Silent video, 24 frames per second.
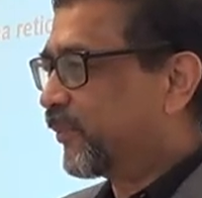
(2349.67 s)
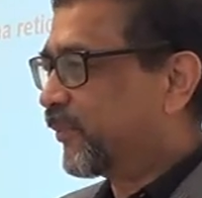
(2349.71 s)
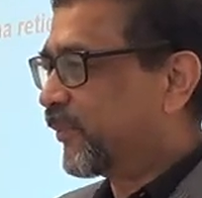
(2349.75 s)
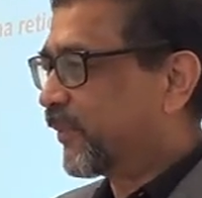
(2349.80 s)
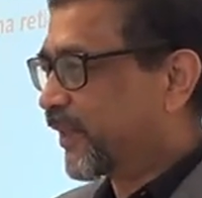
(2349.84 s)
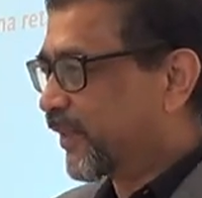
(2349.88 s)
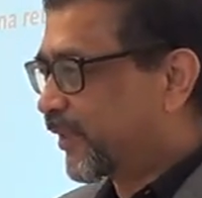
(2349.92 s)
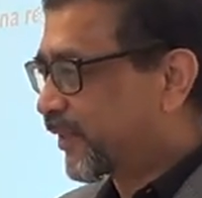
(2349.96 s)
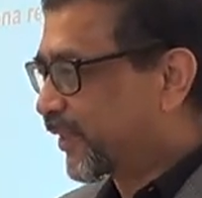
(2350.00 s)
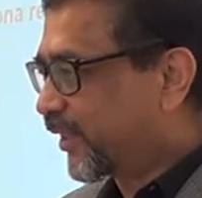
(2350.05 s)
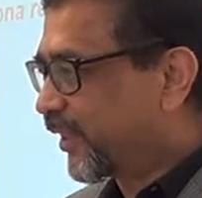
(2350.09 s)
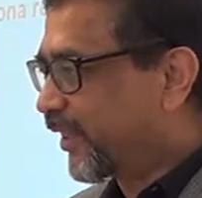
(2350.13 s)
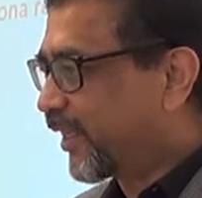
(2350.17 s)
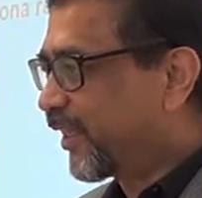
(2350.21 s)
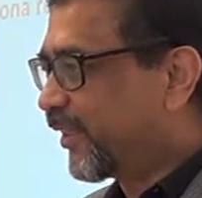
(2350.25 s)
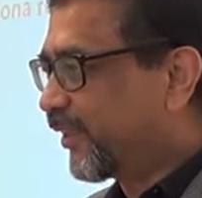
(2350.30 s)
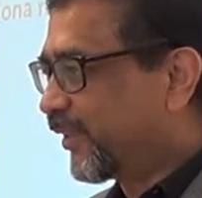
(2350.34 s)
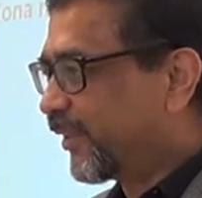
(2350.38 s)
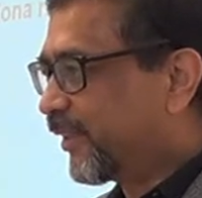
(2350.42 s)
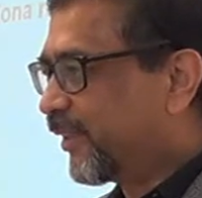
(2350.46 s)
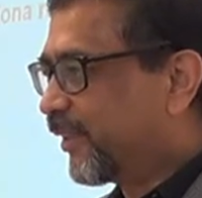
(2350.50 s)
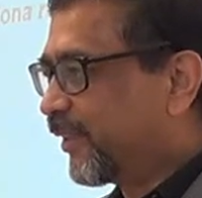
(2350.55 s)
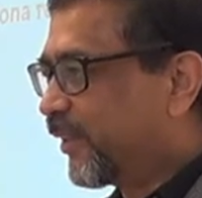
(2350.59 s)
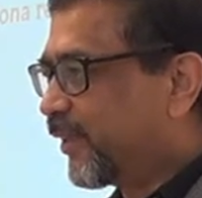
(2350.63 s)
Is it clear?
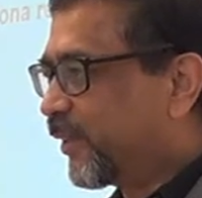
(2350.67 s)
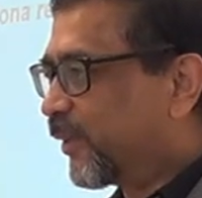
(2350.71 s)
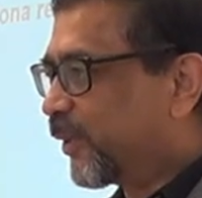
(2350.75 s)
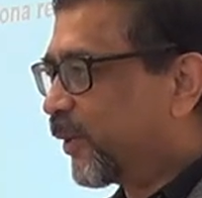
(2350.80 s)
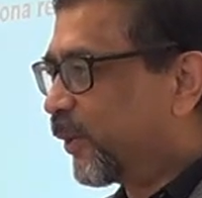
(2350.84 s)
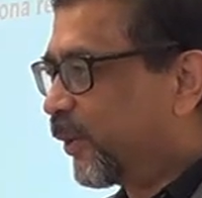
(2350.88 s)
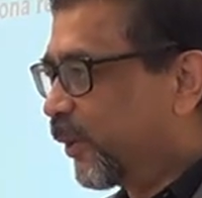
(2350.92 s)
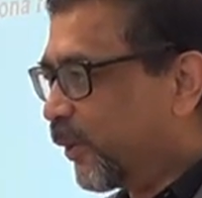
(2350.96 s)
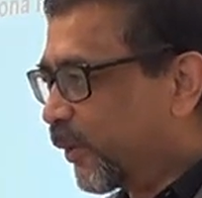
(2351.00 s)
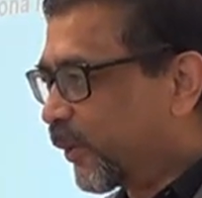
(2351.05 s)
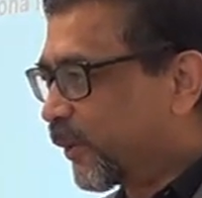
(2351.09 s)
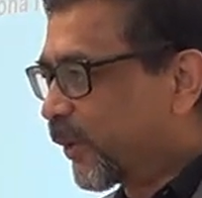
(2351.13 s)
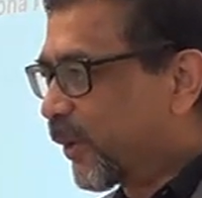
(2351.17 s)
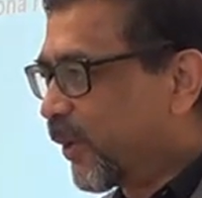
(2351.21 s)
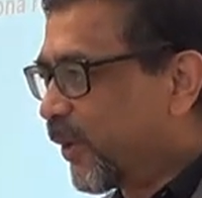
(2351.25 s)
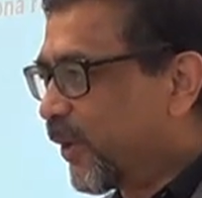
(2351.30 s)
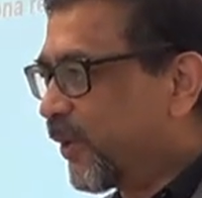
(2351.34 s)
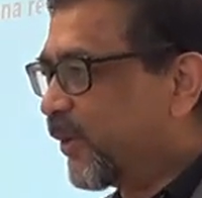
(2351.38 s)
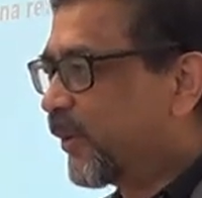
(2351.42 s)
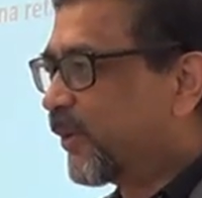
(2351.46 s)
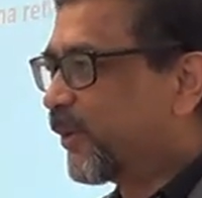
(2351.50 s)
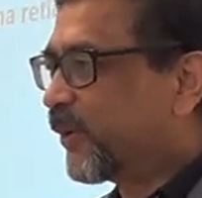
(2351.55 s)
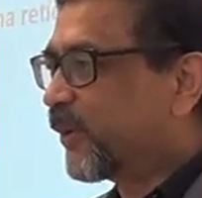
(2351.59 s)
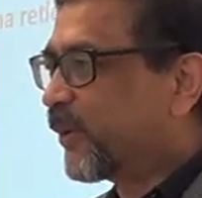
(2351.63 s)

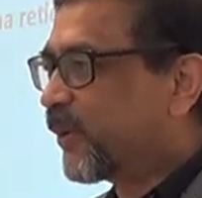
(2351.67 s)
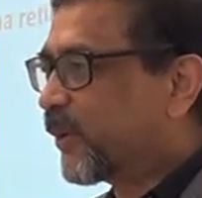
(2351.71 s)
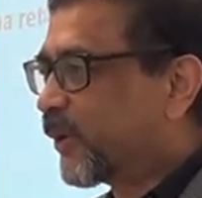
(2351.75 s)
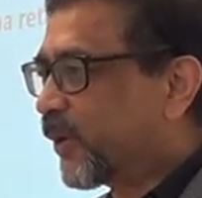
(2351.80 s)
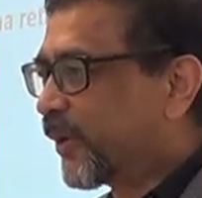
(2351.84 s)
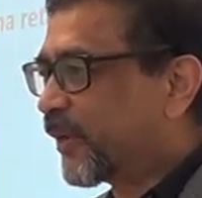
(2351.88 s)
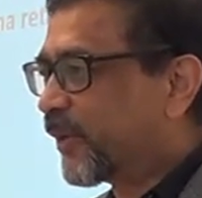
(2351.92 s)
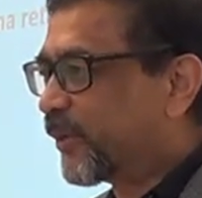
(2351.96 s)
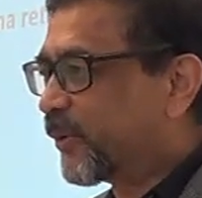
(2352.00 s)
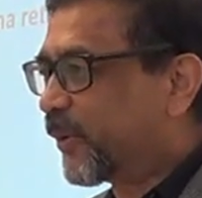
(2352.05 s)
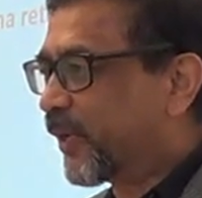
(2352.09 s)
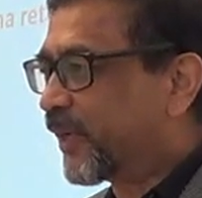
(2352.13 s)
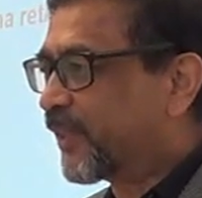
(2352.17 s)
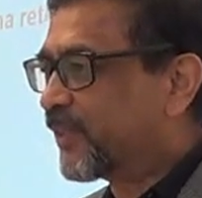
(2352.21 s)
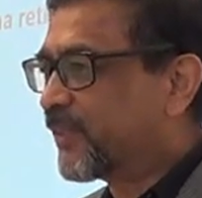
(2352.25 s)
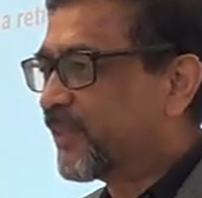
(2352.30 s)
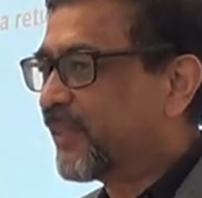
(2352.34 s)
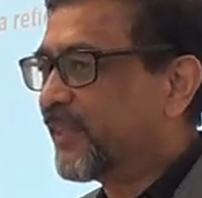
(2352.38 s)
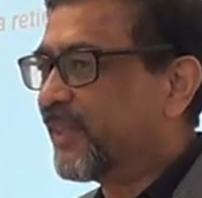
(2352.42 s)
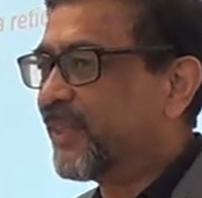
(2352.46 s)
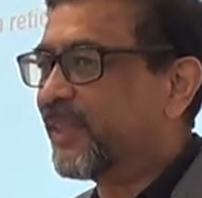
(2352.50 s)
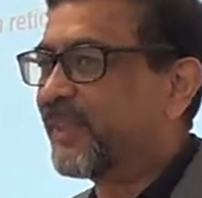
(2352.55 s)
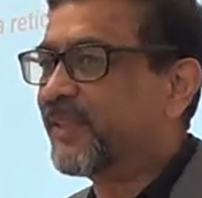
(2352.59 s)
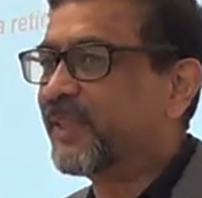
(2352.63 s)
Glucocorticoids
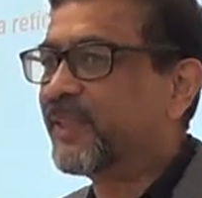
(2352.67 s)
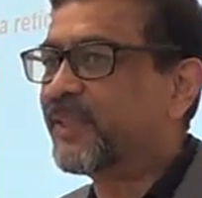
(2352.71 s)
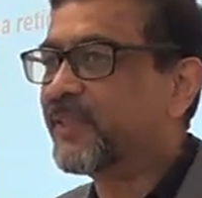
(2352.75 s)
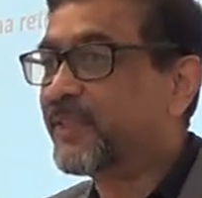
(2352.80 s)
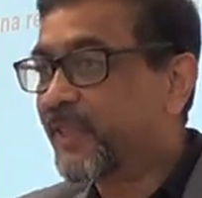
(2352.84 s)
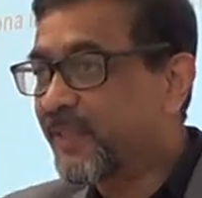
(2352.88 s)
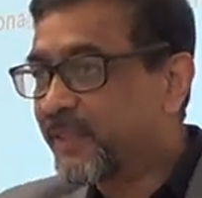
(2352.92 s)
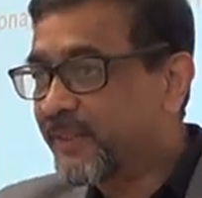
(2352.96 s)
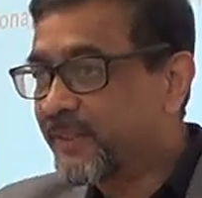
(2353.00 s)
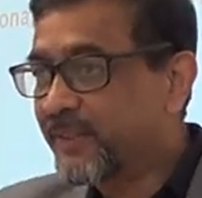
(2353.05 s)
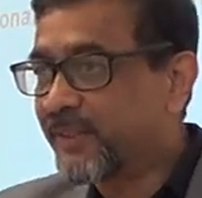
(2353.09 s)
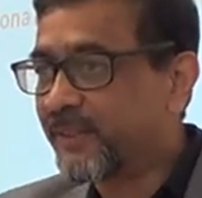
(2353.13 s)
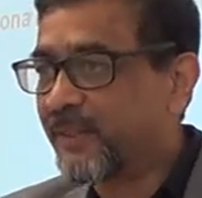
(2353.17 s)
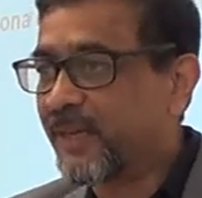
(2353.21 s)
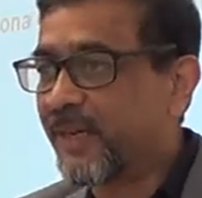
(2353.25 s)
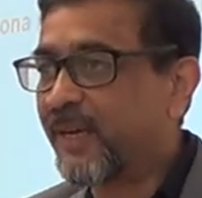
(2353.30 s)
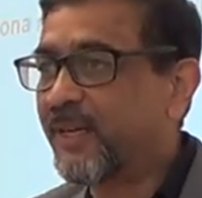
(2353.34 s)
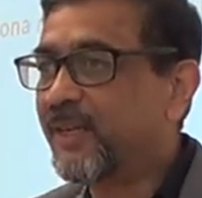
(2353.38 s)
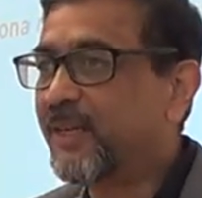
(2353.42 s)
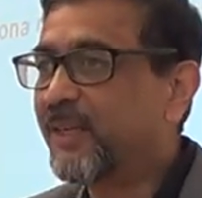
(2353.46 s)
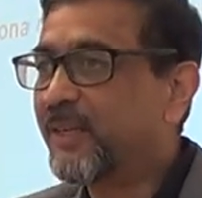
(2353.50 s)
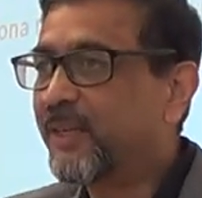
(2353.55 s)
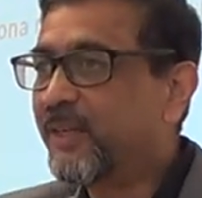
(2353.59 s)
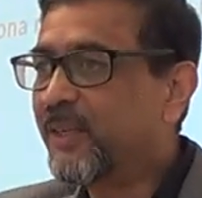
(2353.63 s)
increases the
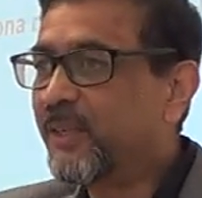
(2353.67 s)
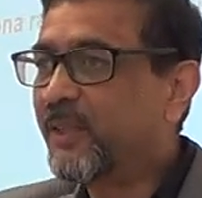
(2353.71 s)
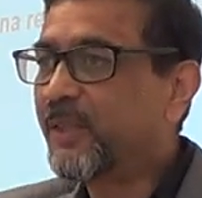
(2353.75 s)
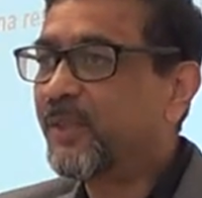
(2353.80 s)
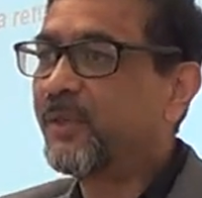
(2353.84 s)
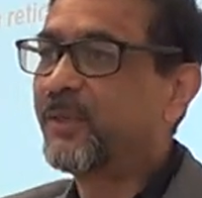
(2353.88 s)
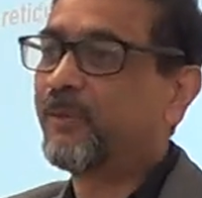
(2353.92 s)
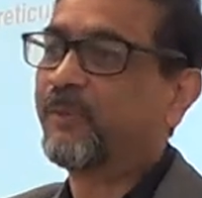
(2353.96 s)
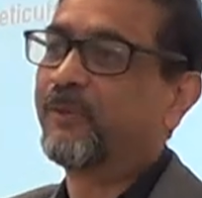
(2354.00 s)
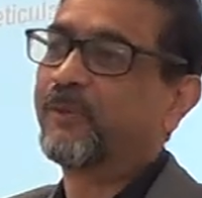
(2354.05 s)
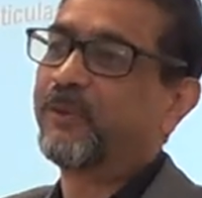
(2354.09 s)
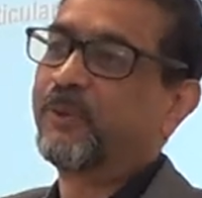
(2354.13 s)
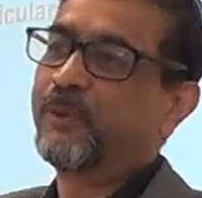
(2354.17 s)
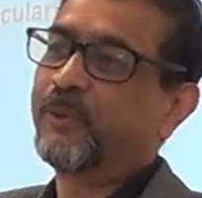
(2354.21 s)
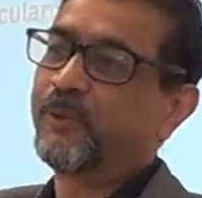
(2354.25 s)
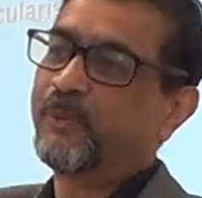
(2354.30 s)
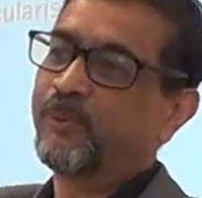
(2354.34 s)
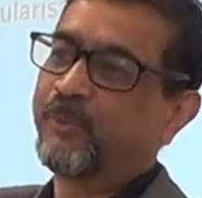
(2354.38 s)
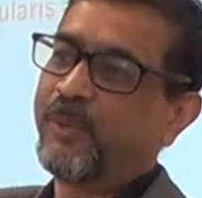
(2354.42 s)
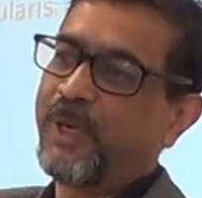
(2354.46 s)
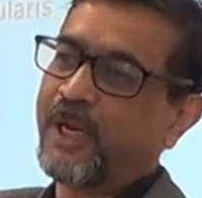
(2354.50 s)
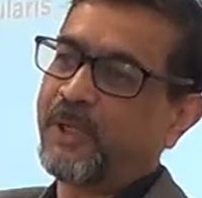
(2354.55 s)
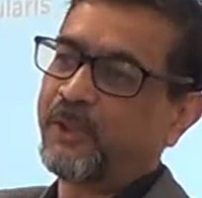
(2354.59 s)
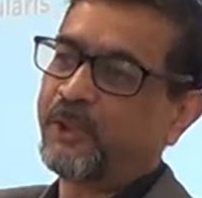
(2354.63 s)

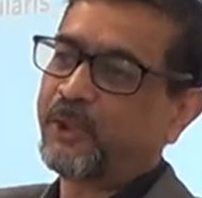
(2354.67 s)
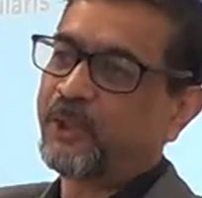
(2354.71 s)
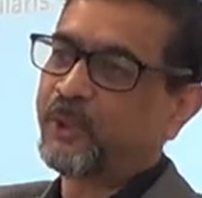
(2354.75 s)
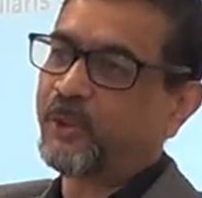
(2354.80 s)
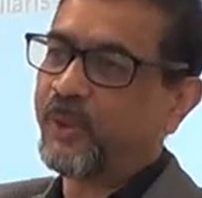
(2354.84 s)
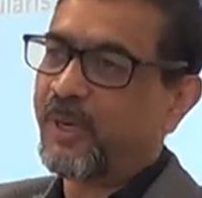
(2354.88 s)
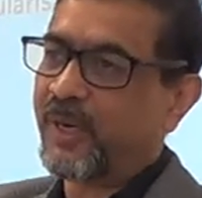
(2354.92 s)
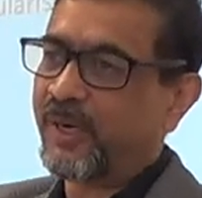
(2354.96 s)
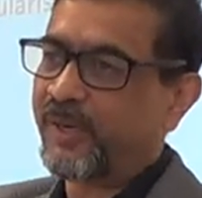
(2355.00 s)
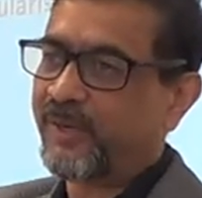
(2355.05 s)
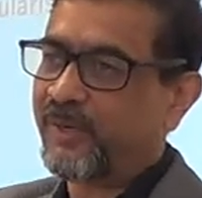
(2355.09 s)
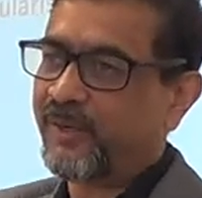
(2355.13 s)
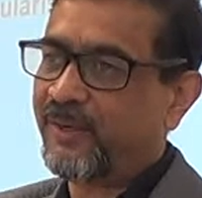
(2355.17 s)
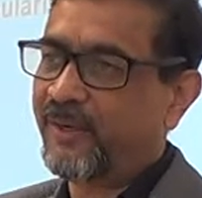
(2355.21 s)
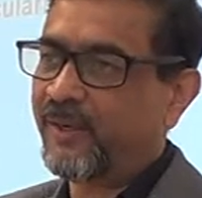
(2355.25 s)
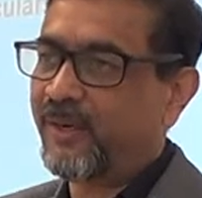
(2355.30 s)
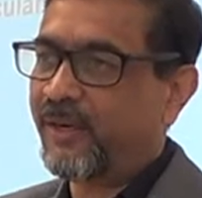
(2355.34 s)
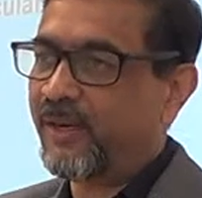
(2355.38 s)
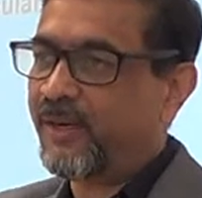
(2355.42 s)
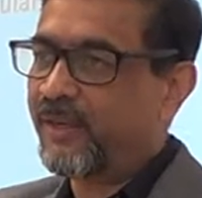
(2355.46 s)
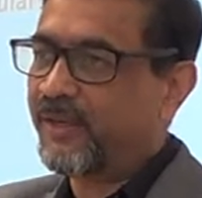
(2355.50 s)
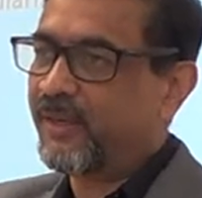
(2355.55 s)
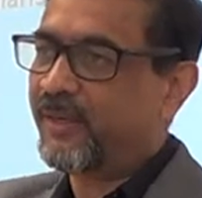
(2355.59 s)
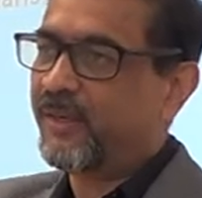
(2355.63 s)
blood sugar
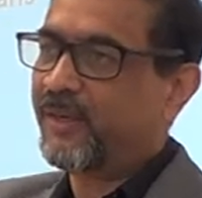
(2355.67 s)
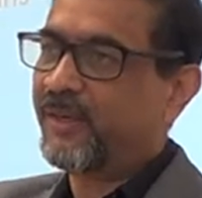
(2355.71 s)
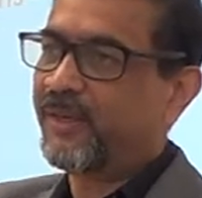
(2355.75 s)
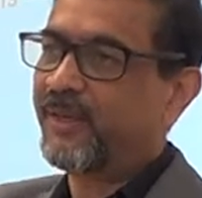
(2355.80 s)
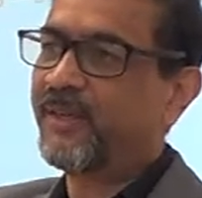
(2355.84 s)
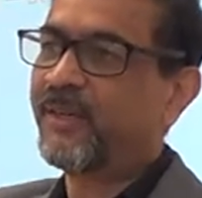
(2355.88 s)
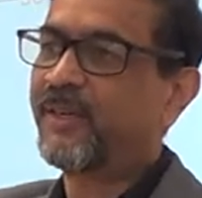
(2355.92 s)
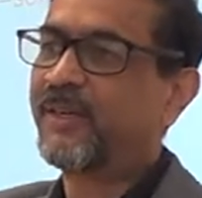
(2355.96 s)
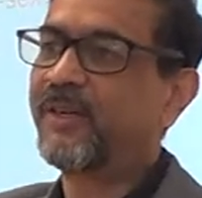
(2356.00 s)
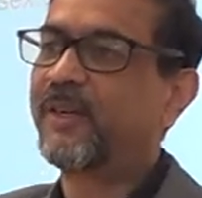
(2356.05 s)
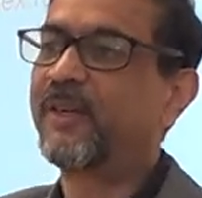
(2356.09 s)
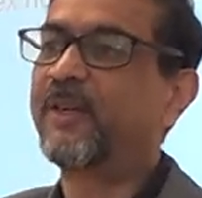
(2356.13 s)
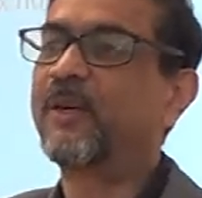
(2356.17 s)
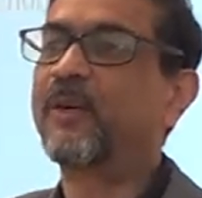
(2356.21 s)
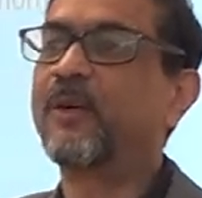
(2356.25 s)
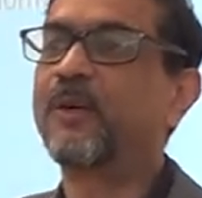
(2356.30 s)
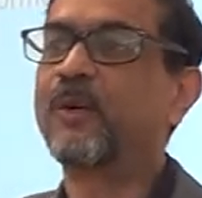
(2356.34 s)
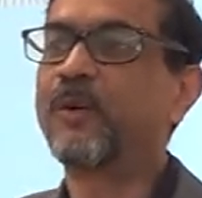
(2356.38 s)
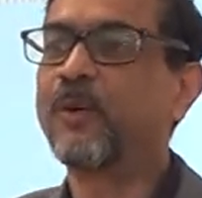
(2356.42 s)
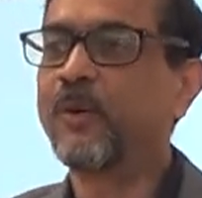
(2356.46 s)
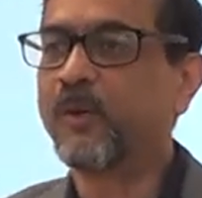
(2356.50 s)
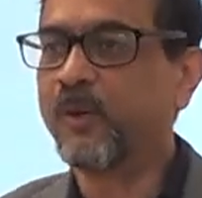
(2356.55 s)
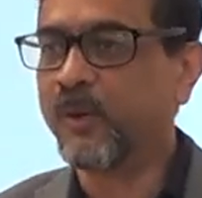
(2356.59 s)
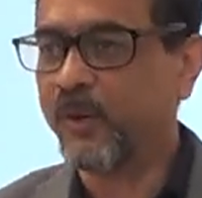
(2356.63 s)
or
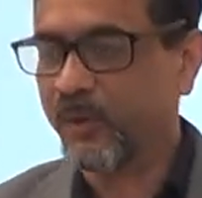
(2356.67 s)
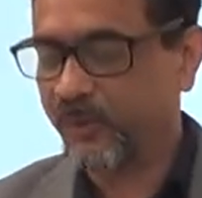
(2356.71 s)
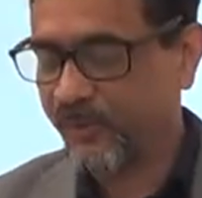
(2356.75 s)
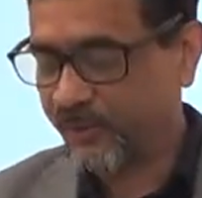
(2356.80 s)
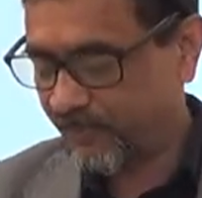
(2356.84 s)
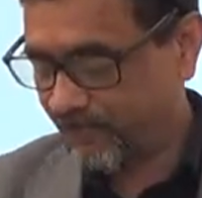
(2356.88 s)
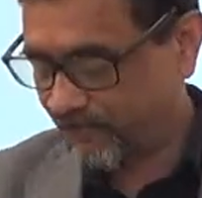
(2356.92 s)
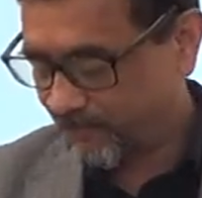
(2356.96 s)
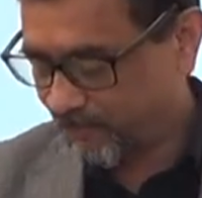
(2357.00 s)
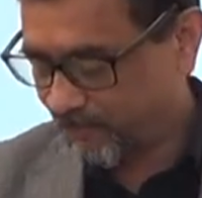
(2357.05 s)
glucose.